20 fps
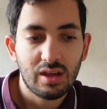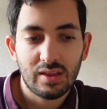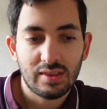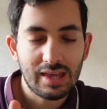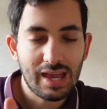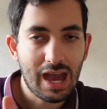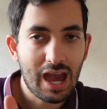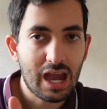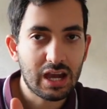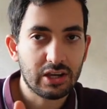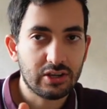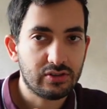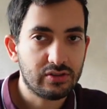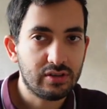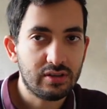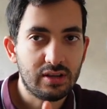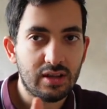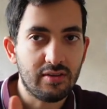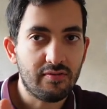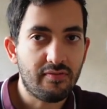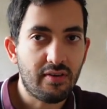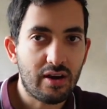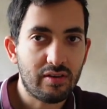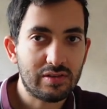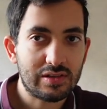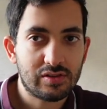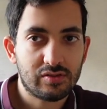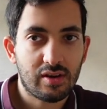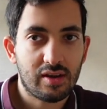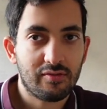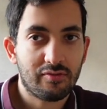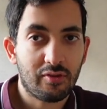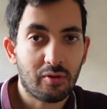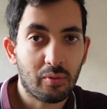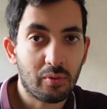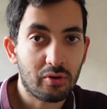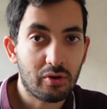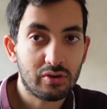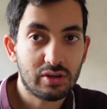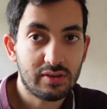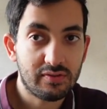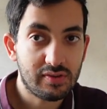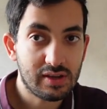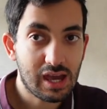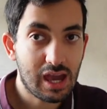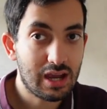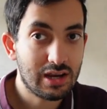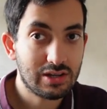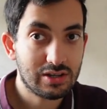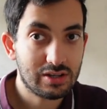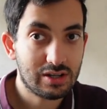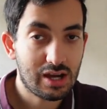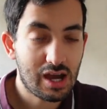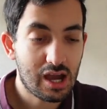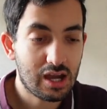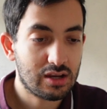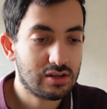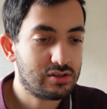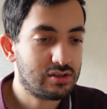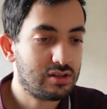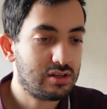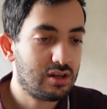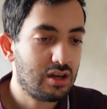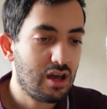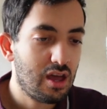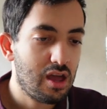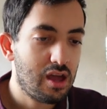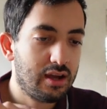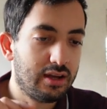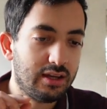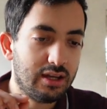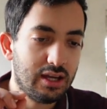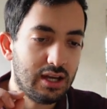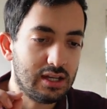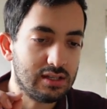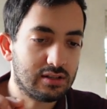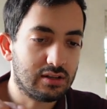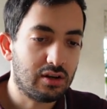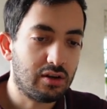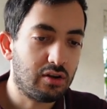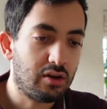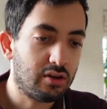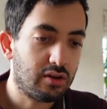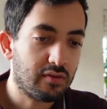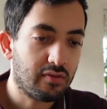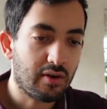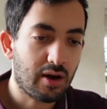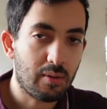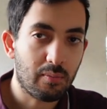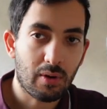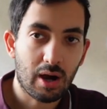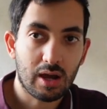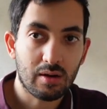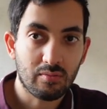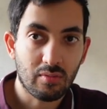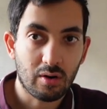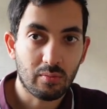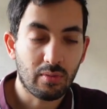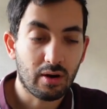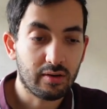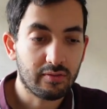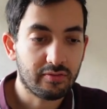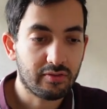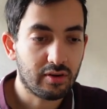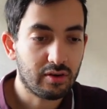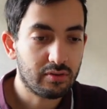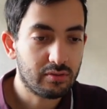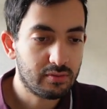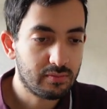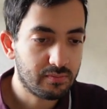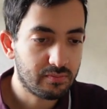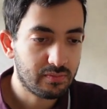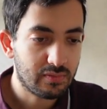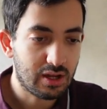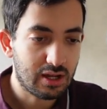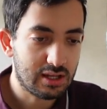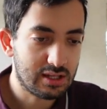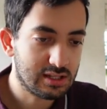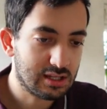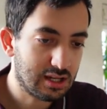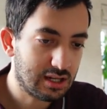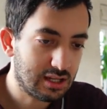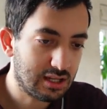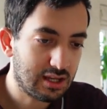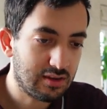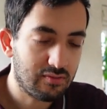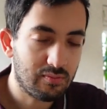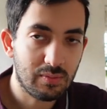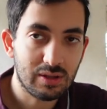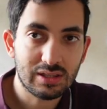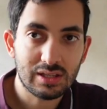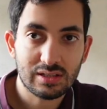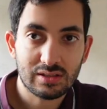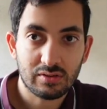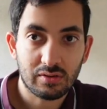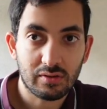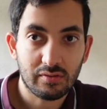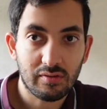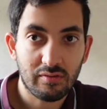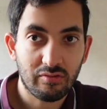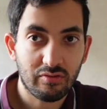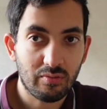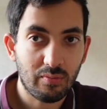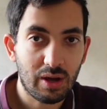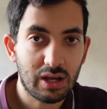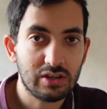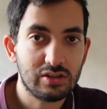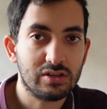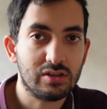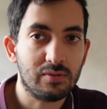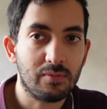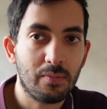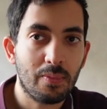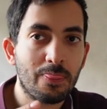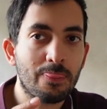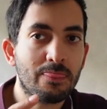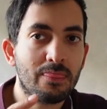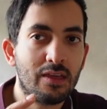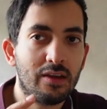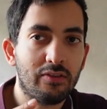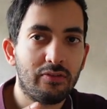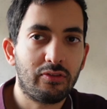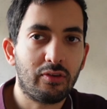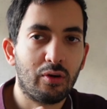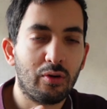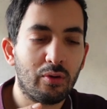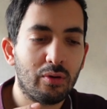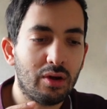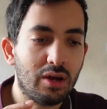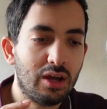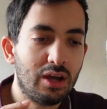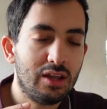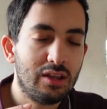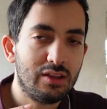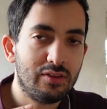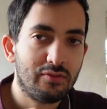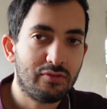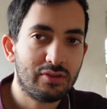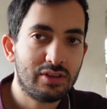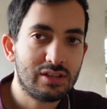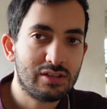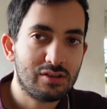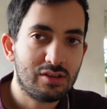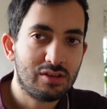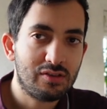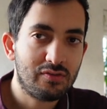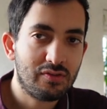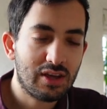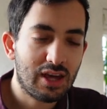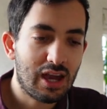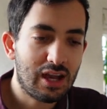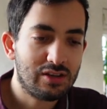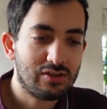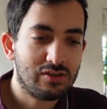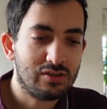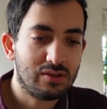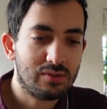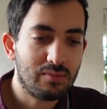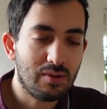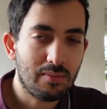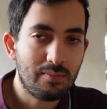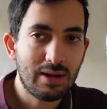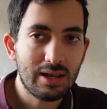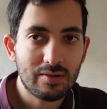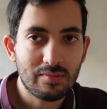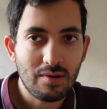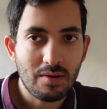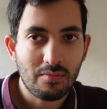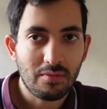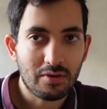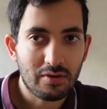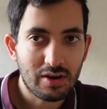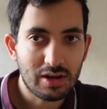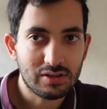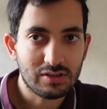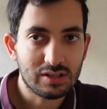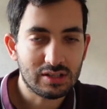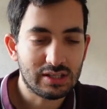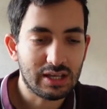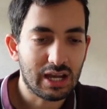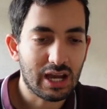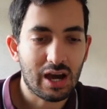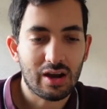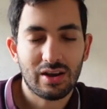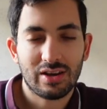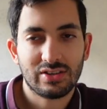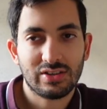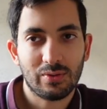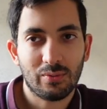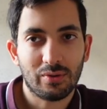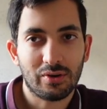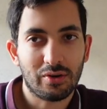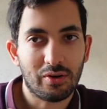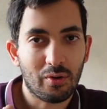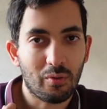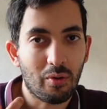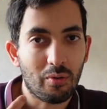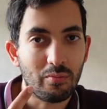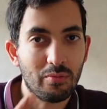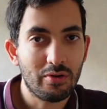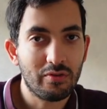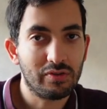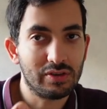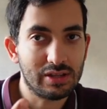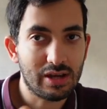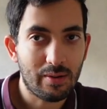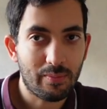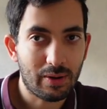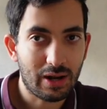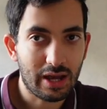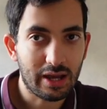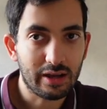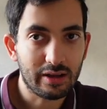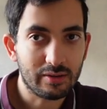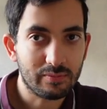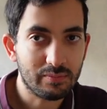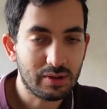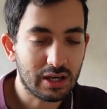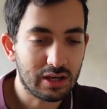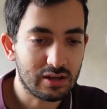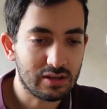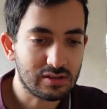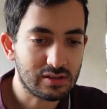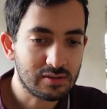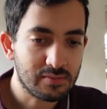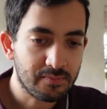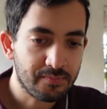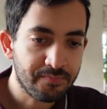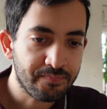The action, very straightforward notification action, is going to notify my mobile phone, and it's going to give me this sort of information. So for this notification to be a little bit more interesting, I actually want to know what movie they're playing, because